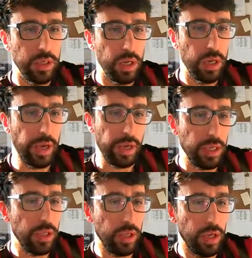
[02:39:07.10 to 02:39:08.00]
like
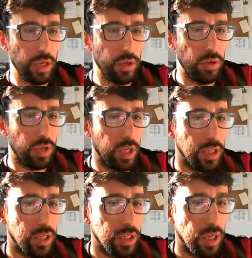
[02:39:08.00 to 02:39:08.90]

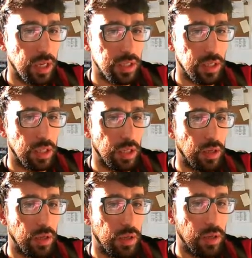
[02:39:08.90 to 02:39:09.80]
Inter does it.
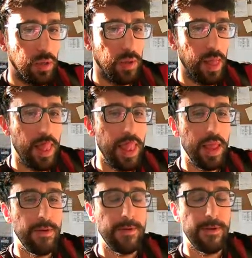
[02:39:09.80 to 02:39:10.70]

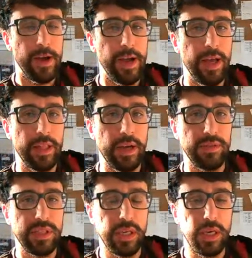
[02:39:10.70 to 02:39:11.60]
And I've
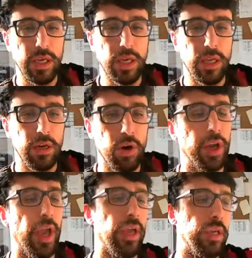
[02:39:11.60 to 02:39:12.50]
seen
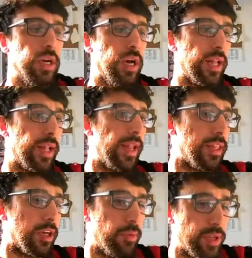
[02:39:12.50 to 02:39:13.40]

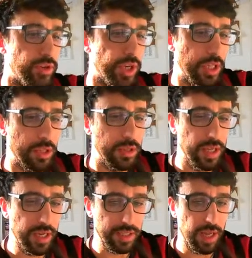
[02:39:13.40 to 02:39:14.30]
Atletico Madrid
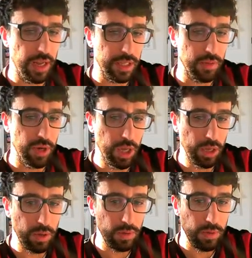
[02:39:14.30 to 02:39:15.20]
does that as
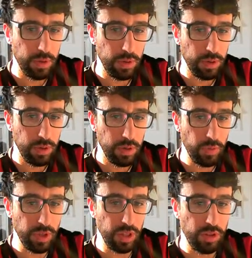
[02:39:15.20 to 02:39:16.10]
well
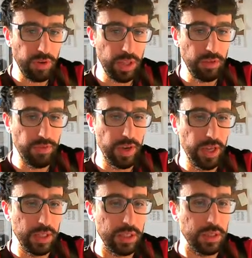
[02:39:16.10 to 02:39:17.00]
with the three
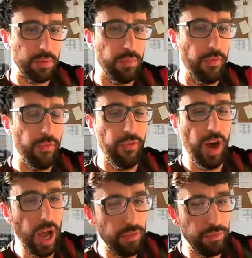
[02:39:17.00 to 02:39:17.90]
defense,
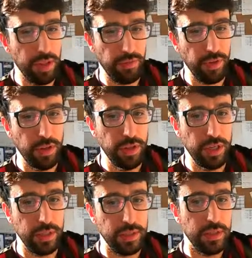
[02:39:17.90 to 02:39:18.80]
five
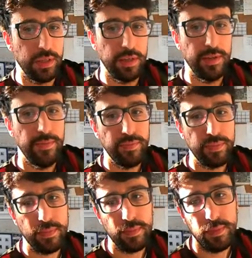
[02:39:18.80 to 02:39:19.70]
midfielders,
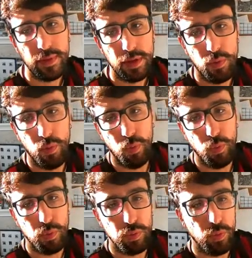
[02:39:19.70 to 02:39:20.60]

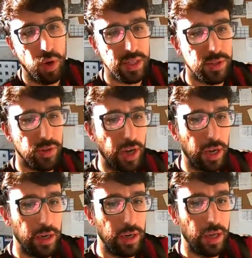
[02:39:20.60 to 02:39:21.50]
one
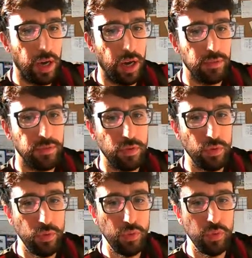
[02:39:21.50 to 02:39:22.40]
striker and a half.
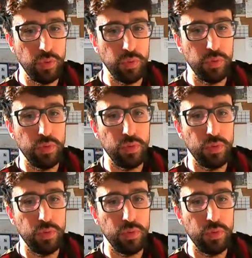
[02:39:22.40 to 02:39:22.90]
Ooh,